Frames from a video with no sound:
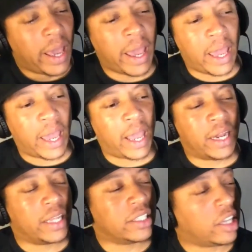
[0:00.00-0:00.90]

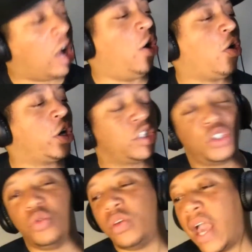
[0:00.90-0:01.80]
And as long as
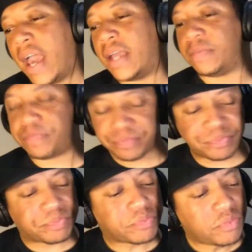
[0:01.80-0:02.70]
you got
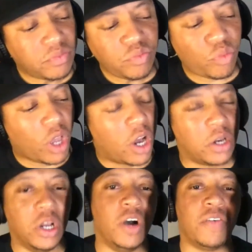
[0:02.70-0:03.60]

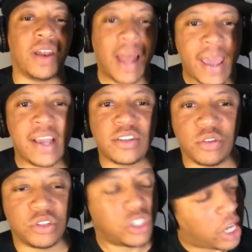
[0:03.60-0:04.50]
enough likes
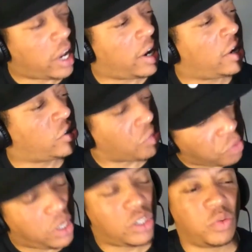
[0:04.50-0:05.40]
or shares or
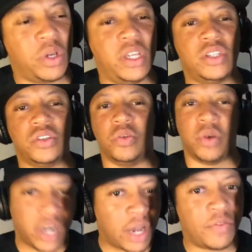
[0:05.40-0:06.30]
retweets or
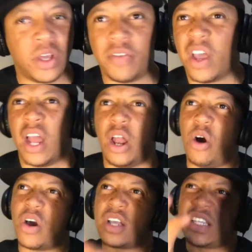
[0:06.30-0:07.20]
whatever, as
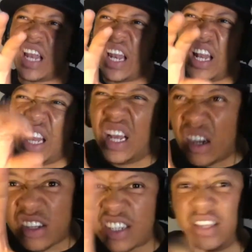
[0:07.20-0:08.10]
long as it
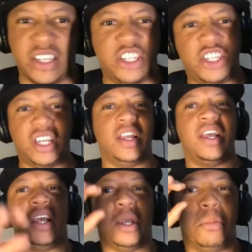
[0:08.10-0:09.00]
looks legit,
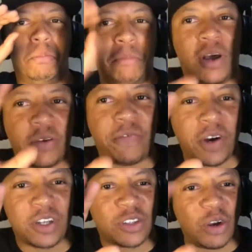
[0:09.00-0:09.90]

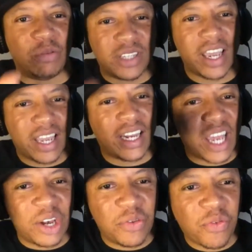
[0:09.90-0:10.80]
motherfuckers gonna take it
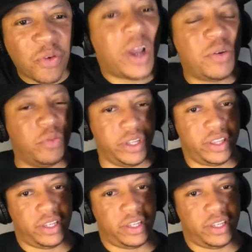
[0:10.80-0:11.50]
and run with it.